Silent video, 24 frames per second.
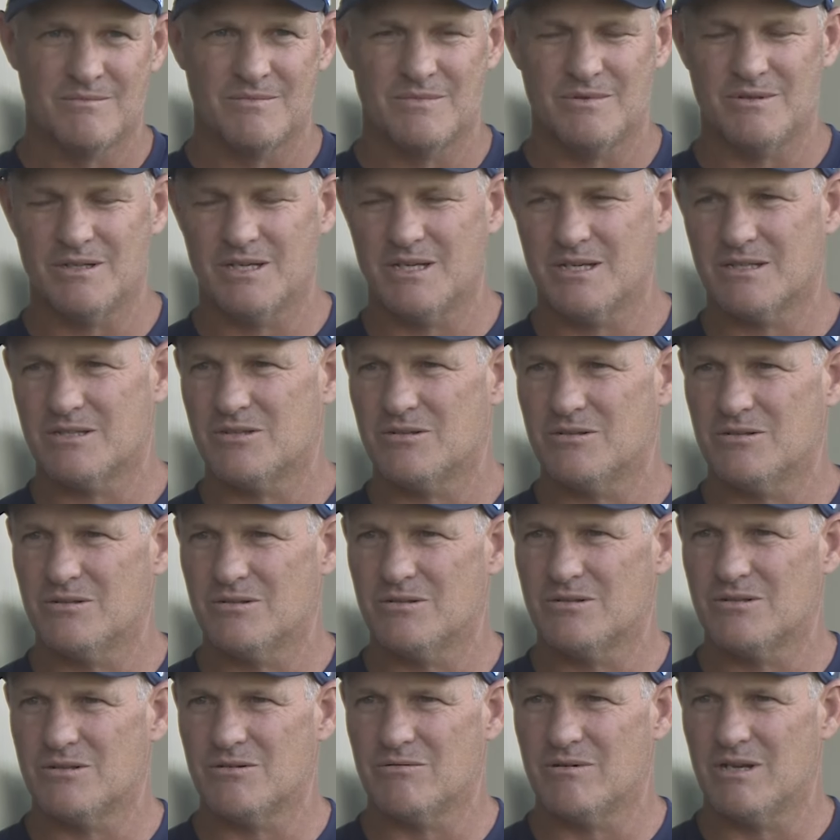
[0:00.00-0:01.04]
you get to,
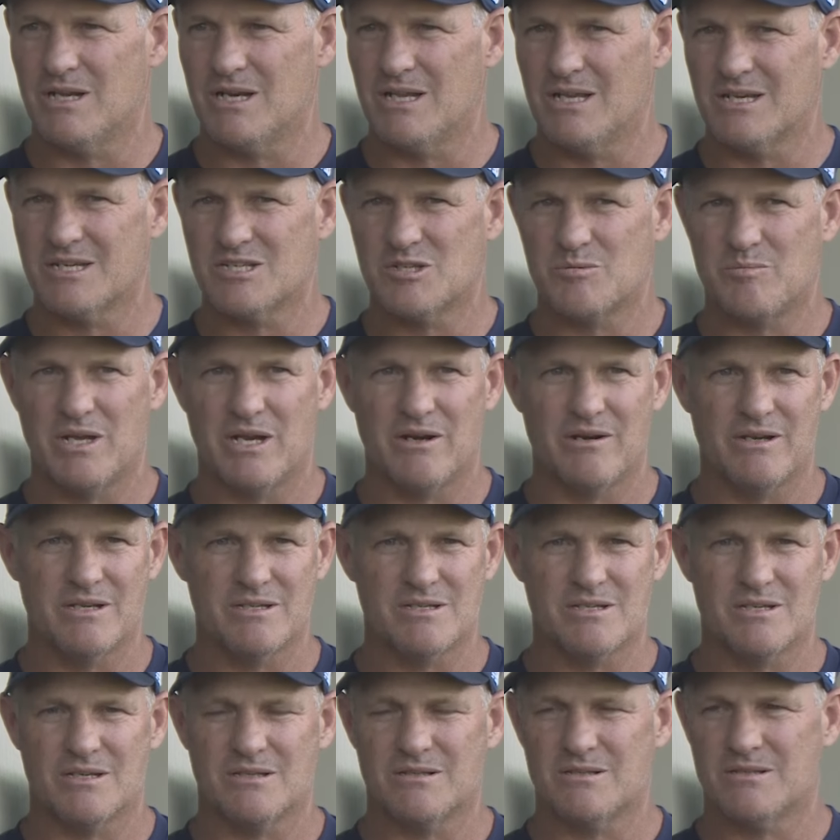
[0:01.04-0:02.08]
to really
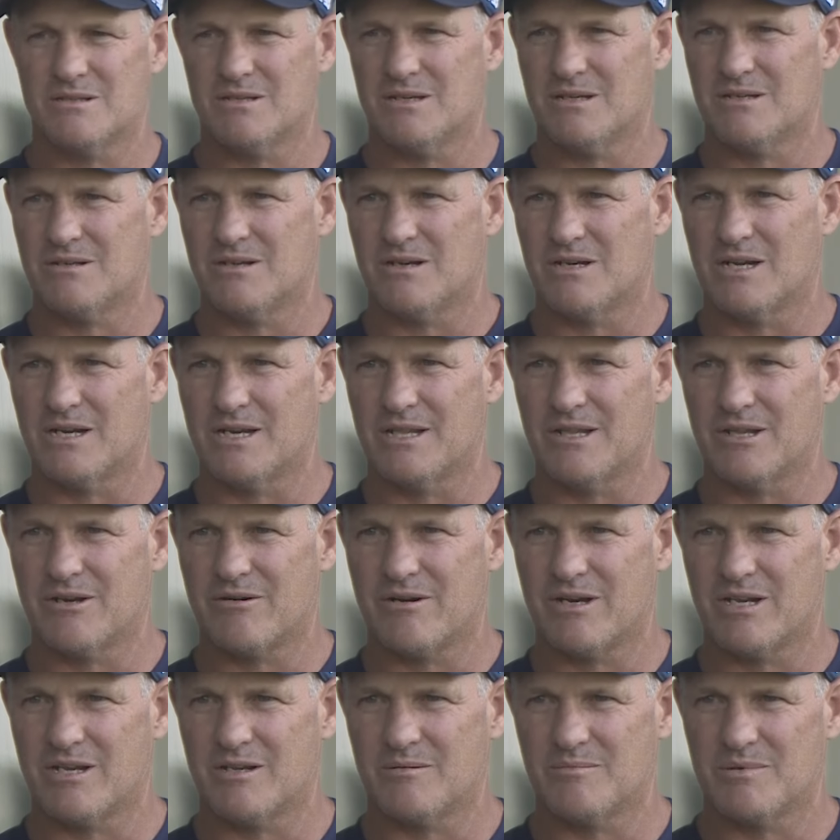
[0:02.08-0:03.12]
experience it, uh, not only the
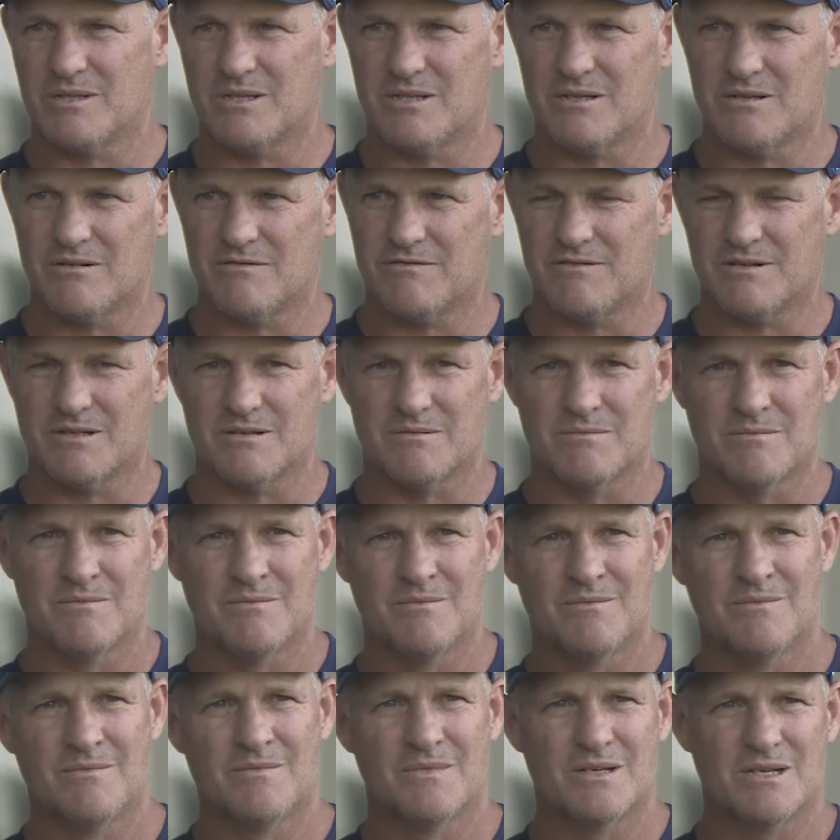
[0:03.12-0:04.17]
cricket, but the different
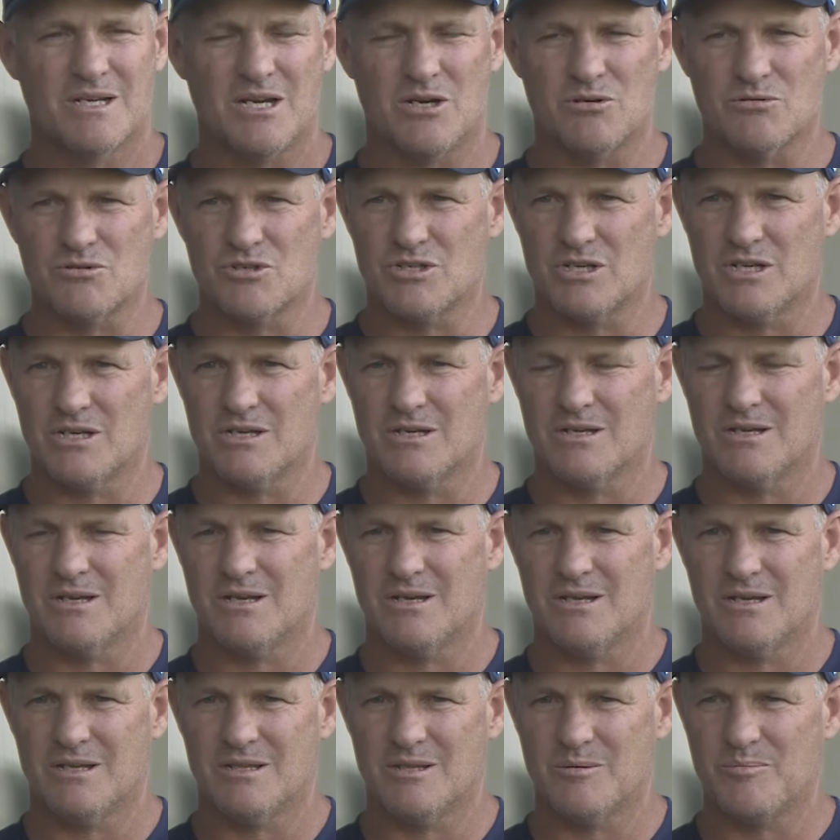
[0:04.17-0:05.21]
culture
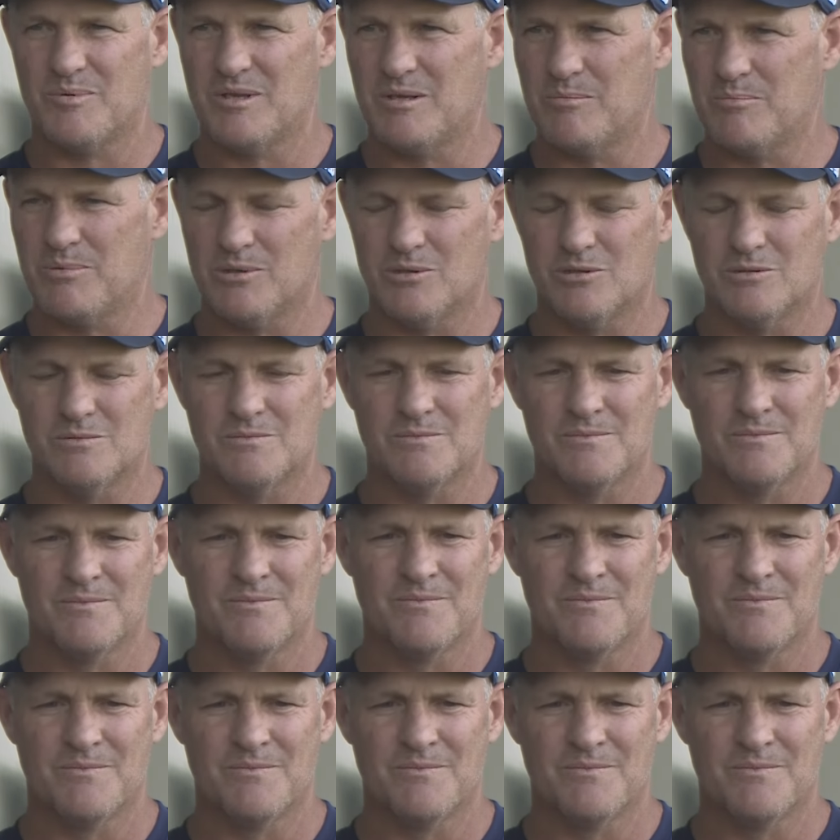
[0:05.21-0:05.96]
and the people.